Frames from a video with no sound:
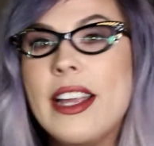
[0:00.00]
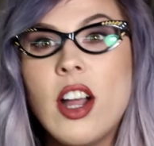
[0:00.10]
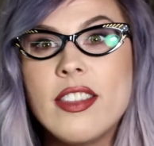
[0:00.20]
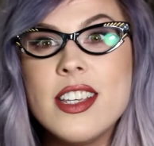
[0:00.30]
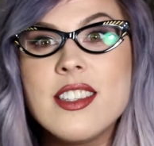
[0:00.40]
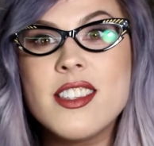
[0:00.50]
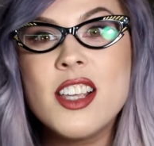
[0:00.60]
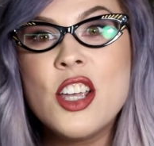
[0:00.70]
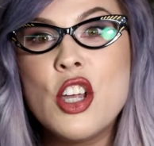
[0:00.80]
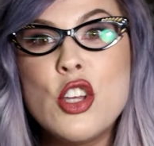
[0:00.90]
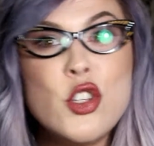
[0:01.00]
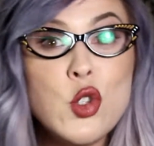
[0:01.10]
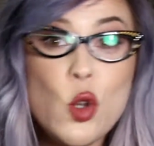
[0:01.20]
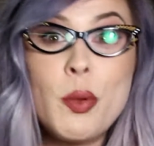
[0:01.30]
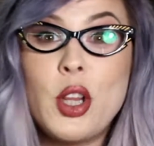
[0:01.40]
got this
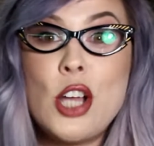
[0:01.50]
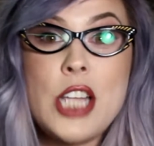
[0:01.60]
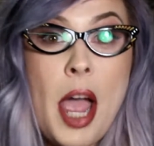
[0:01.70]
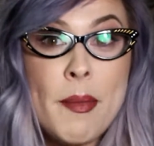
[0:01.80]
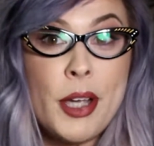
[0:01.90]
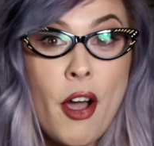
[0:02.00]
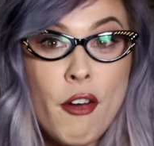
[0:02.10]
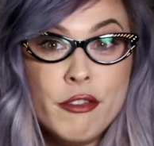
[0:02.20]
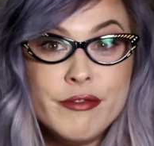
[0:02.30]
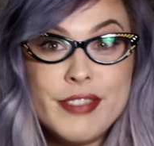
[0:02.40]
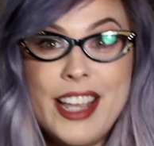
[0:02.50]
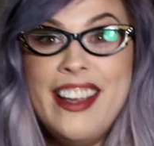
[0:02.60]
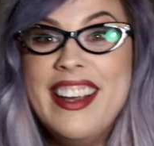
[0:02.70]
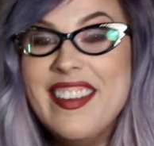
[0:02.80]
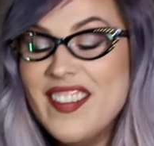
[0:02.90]
super long time ago
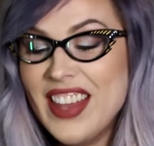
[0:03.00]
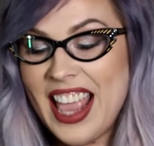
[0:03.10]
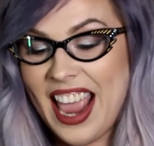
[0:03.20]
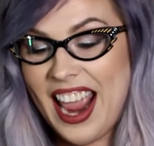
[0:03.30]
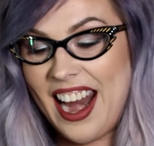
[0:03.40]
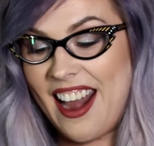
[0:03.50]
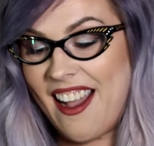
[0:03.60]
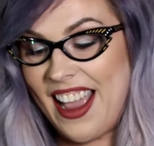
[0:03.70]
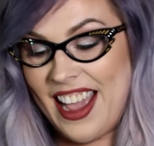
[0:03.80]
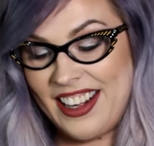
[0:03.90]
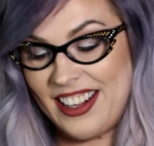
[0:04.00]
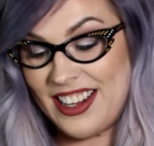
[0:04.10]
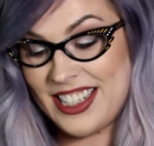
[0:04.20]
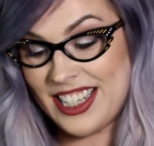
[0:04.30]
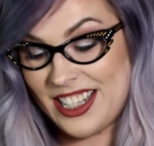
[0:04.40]
and I had an
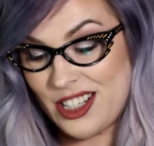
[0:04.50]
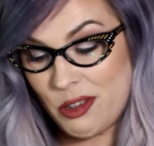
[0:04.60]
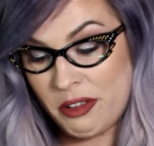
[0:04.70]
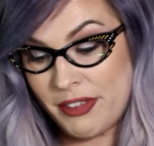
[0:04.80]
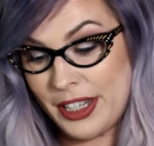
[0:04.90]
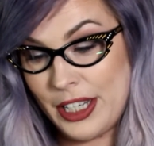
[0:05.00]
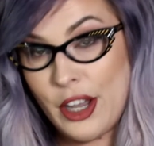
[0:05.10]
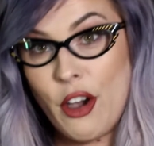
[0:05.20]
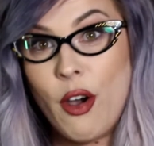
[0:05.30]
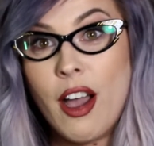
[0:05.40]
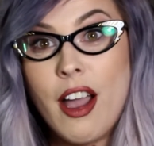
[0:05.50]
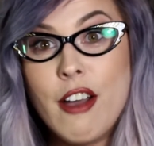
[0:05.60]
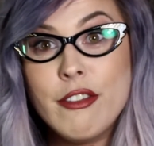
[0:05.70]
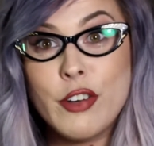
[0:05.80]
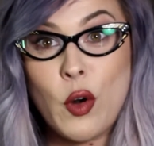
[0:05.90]
idea to do a video
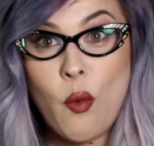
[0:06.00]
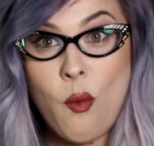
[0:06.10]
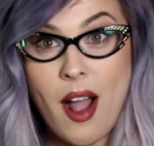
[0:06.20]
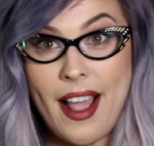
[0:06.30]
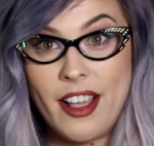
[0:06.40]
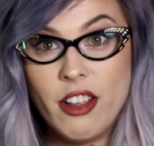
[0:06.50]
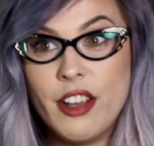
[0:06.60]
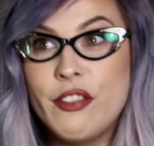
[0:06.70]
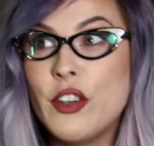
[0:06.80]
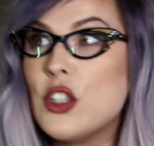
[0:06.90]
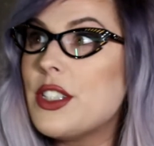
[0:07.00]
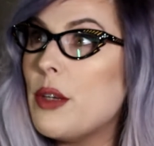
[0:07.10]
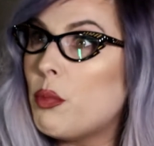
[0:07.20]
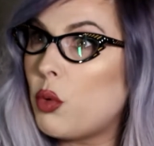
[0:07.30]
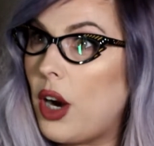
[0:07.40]
for a while, a first
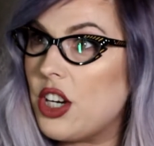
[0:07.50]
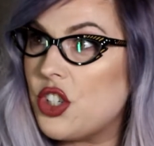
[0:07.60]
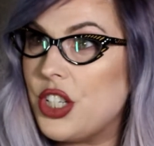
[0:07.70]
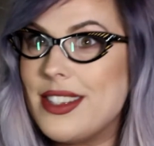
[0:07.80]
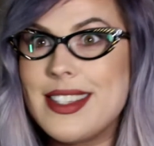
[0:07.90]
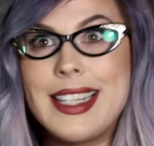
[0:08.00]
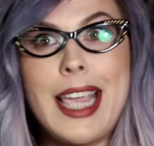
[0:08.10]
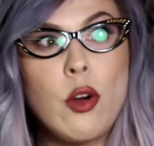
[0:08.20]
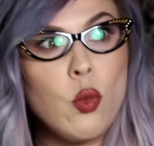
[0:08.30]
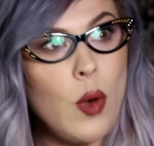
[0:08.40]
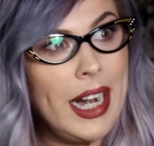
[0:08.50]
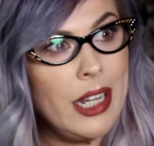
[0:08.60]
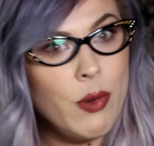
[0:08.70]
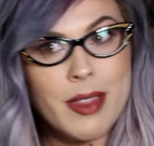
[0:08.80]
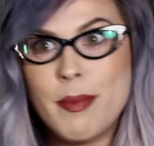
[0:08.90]
impressions, like get ready
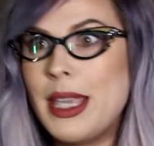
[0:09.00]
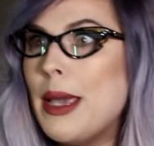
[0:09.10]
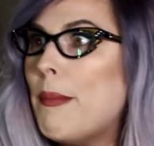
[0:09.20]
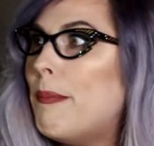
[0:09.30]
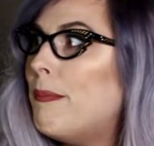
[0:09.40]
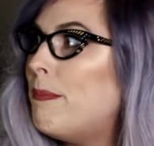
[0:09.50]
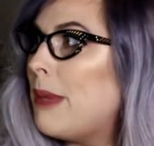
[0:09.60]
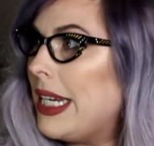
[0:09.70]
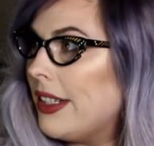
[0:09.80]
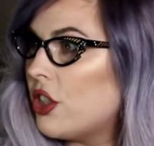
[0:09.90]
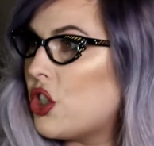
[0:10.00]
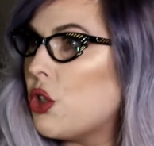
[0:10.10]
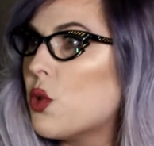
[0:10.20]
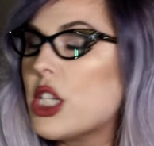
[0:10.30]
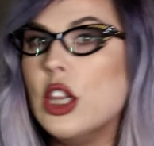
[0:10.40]
with me, a
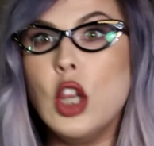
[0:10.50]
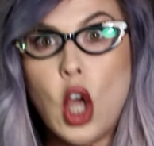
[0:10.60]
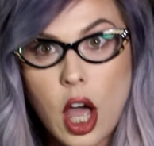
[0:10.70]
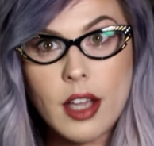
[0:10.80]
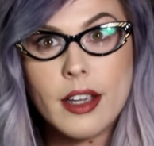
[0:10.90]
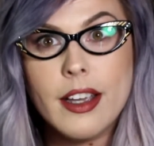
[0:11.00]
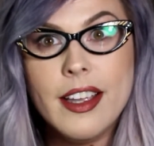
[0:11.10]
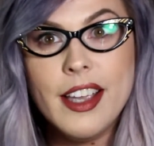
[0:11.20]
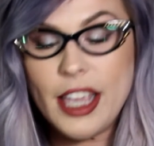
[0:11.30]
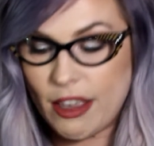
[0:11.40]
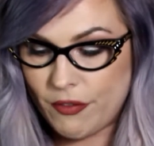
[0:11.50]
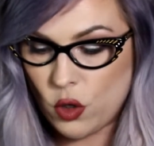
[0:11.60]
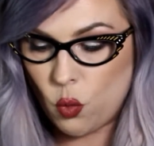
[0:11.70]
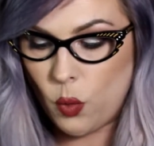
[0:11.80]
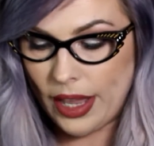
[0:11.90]
Beetlejuice look, if
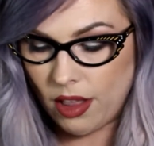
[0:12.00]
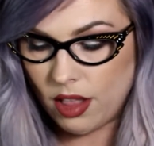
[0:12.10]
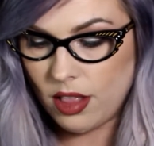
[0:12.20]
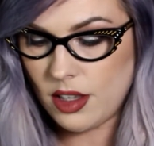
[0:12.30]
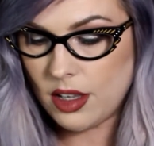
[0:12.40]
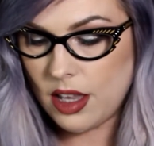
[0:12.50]
you will.